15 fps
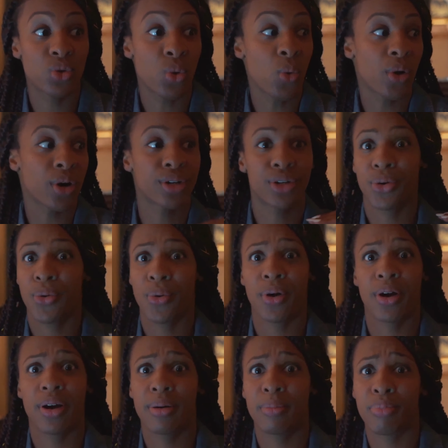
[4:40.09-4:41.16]
toward
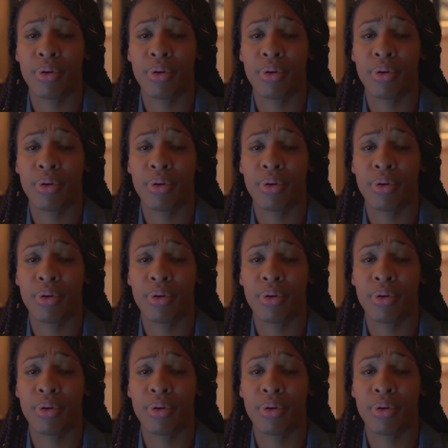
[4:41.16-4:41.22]
your